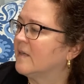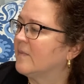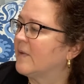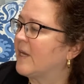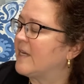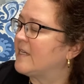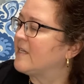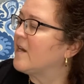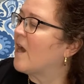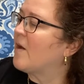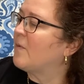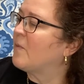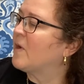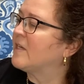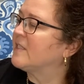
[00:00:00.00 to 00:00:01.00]
But I did
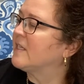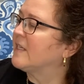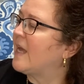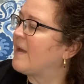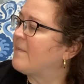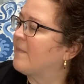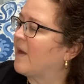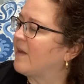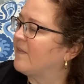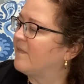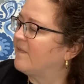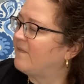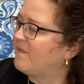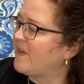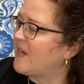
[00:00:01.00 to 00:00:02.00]
not want to let my
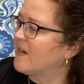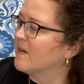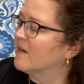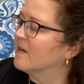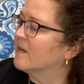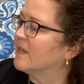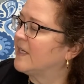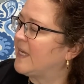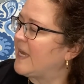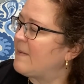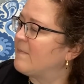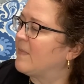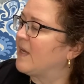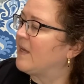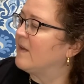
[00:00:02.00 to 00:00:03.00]
fear
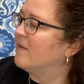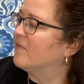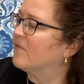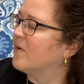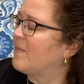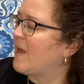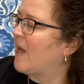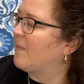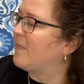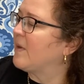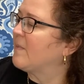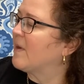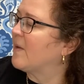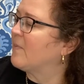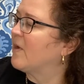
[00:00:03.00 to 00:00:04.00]
keep me from
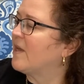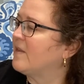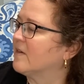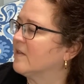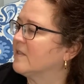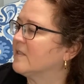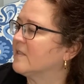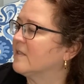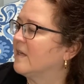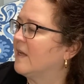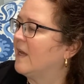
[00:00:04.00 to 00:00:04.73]
helping my brothers.